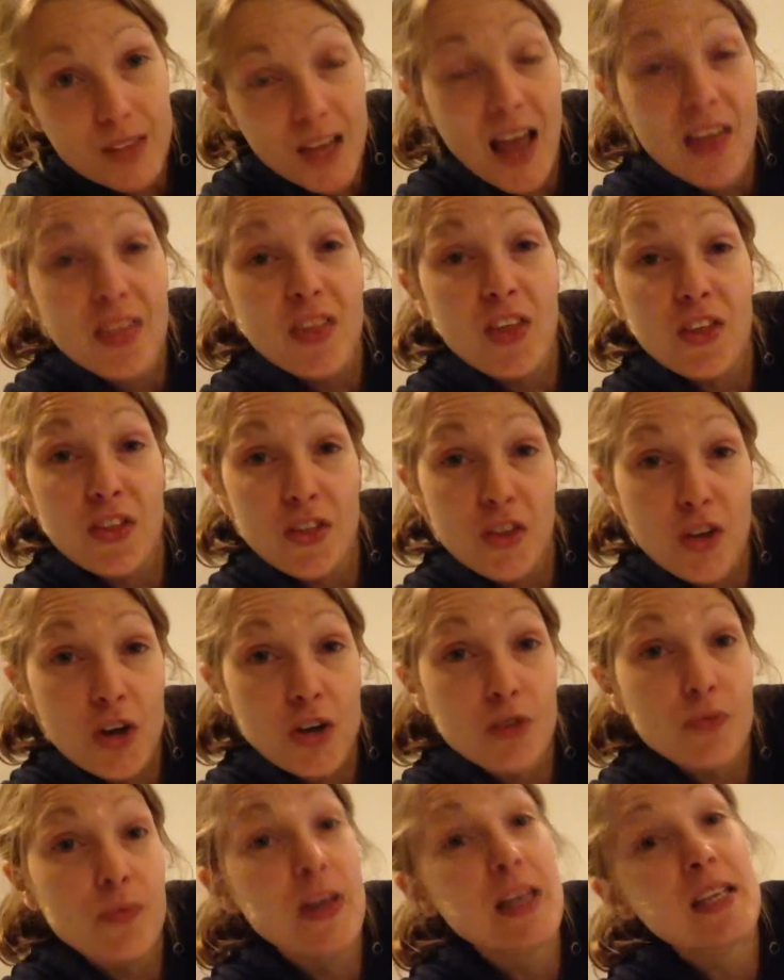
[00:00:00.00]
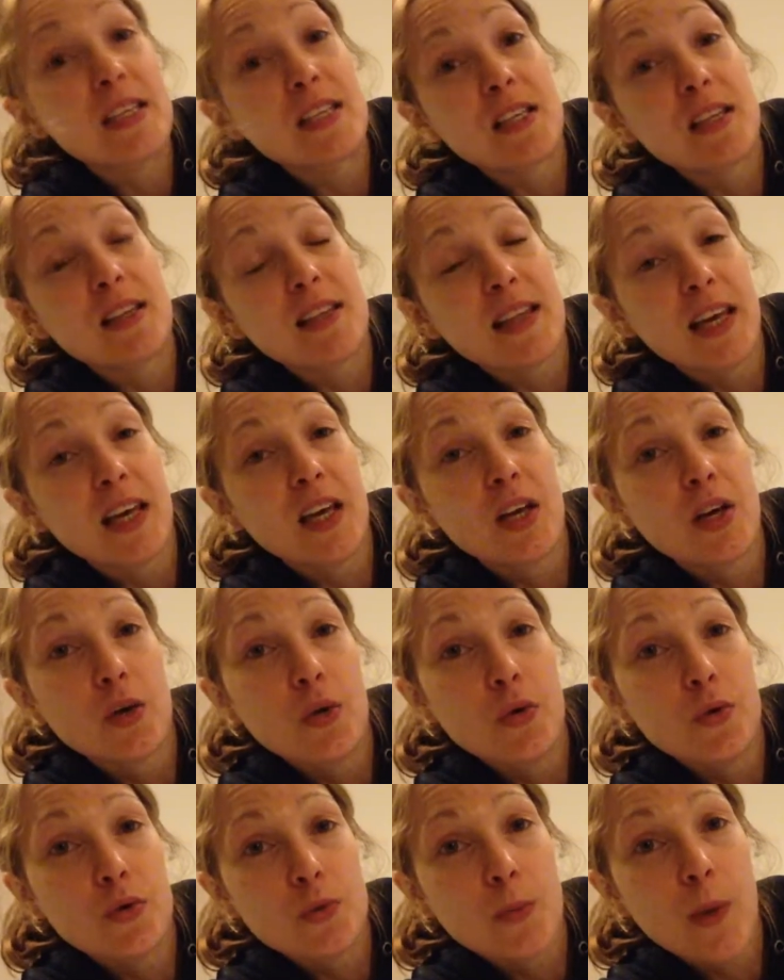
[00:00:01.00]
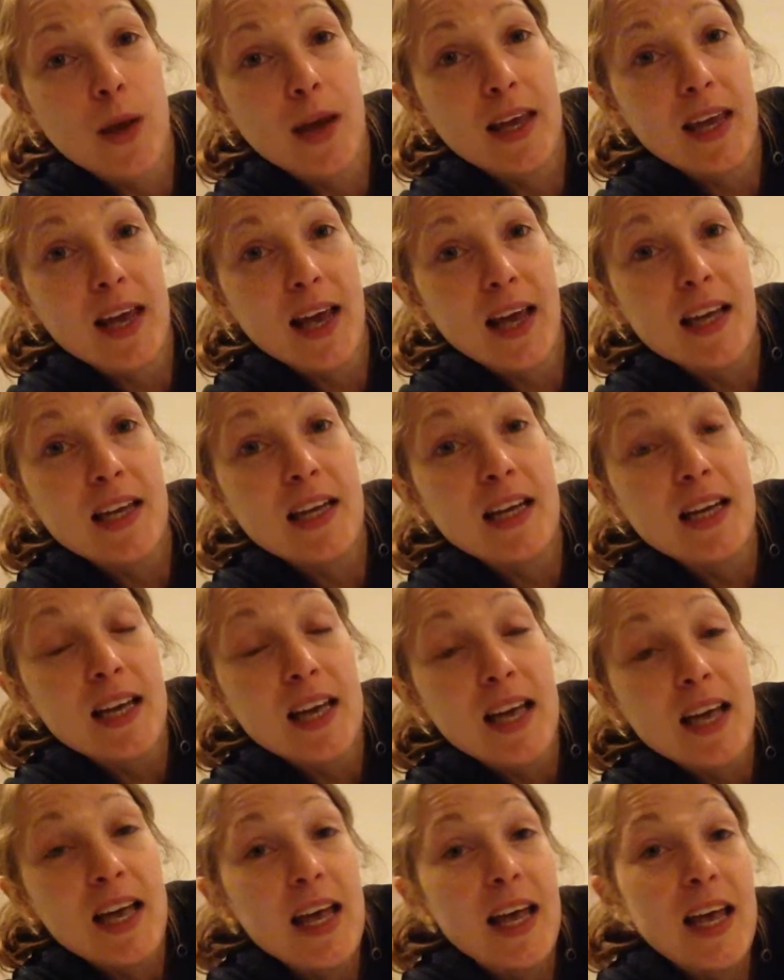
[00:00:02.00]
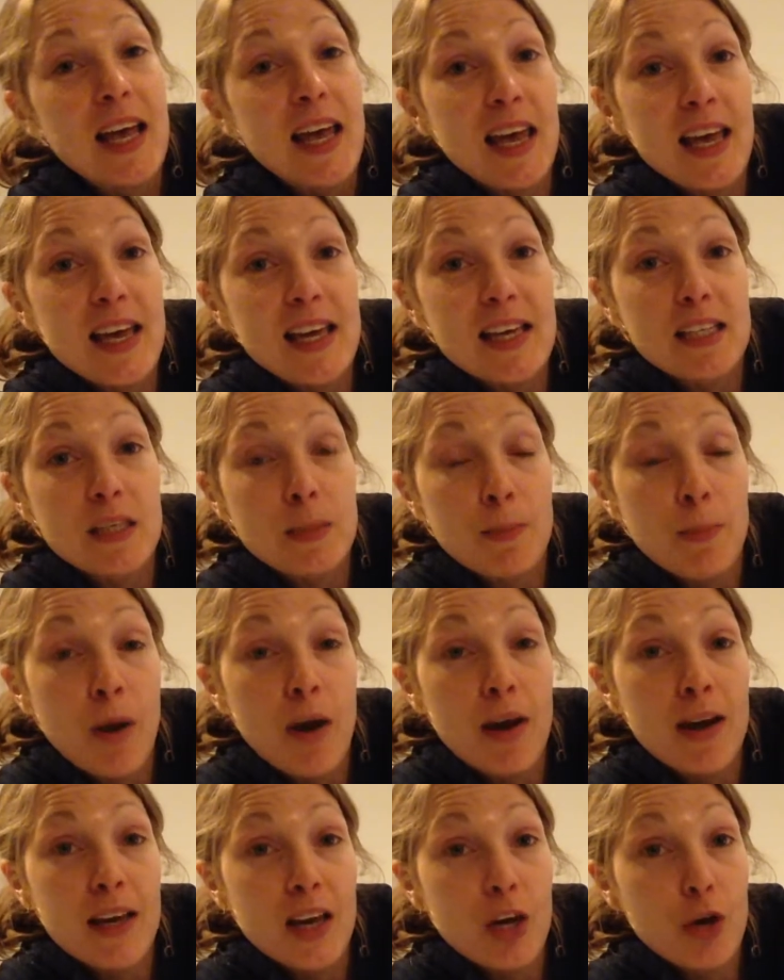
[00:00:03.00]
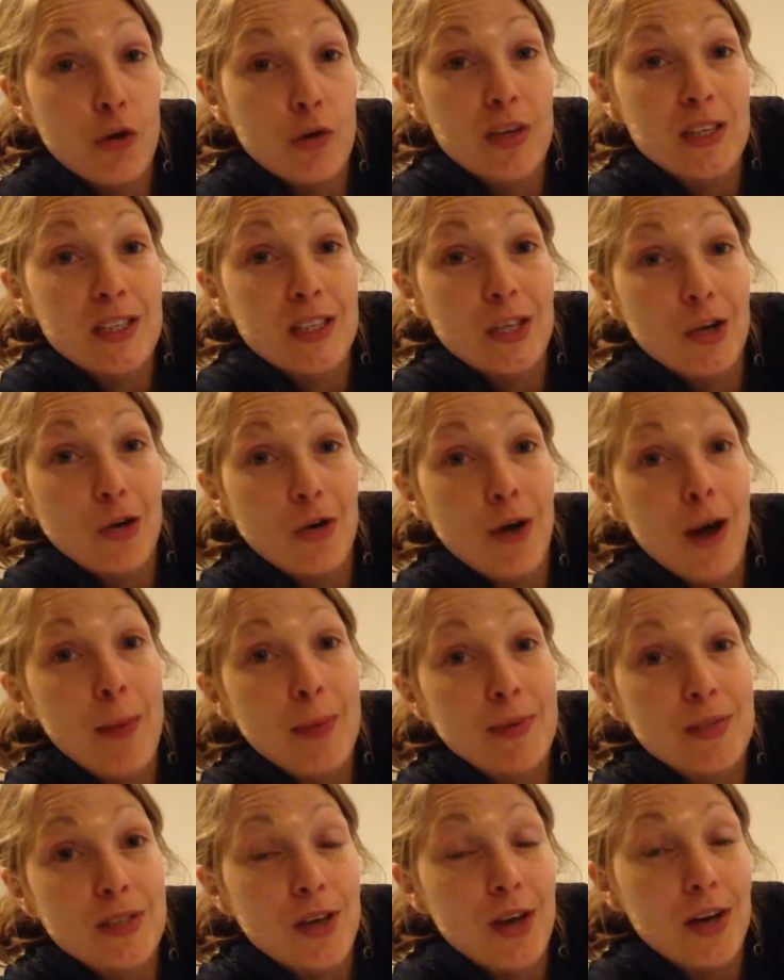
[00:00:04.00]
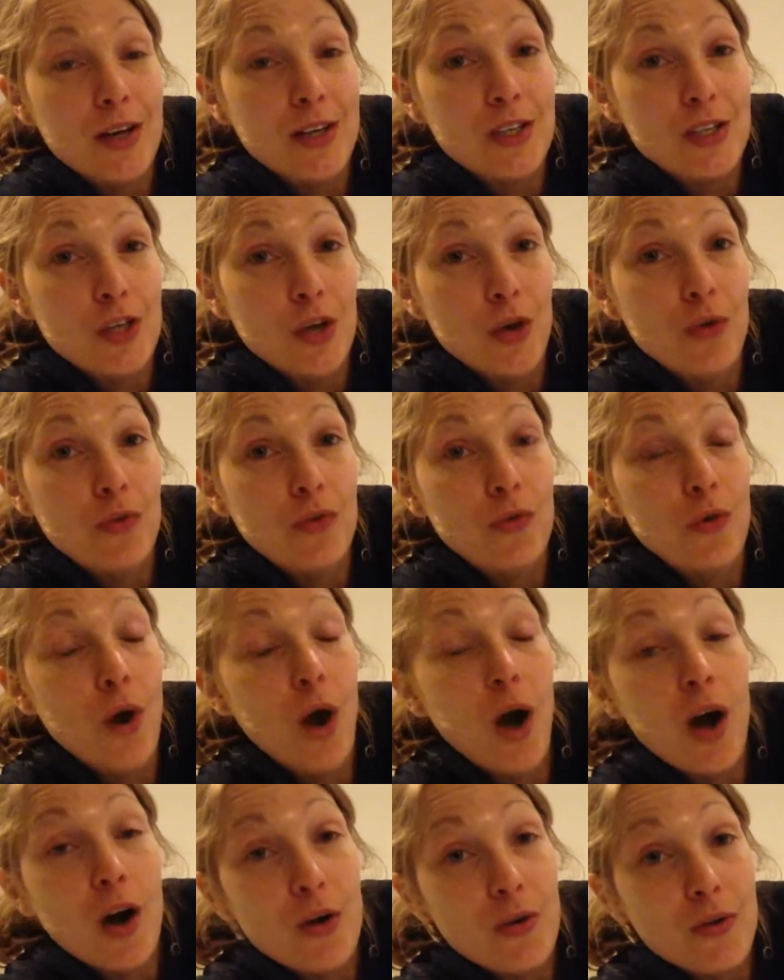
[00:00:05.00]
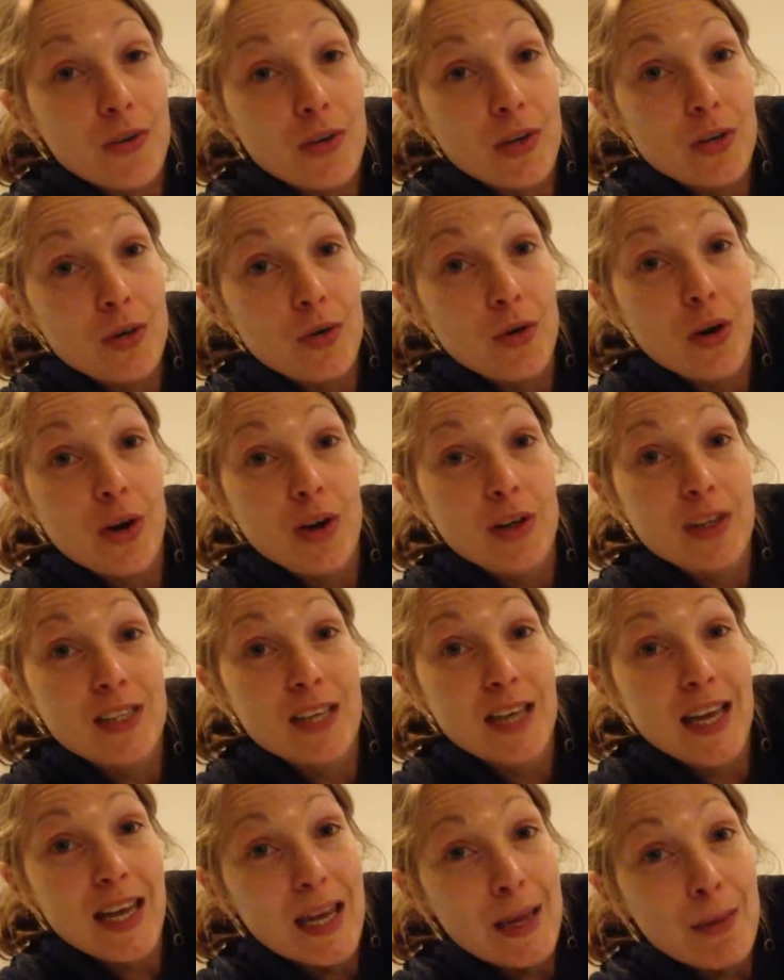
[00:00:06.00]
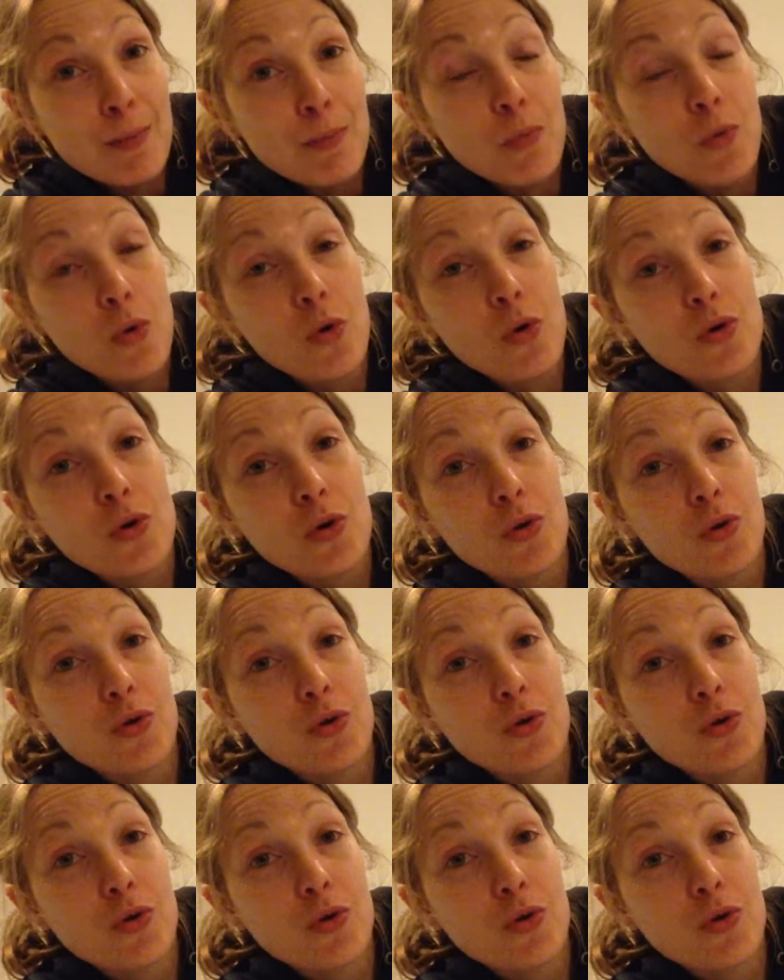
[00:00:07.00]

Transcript: And the third reason that they can cause weight gain is by increasing your appetite. So if you're hungry, you're going to eat more, you're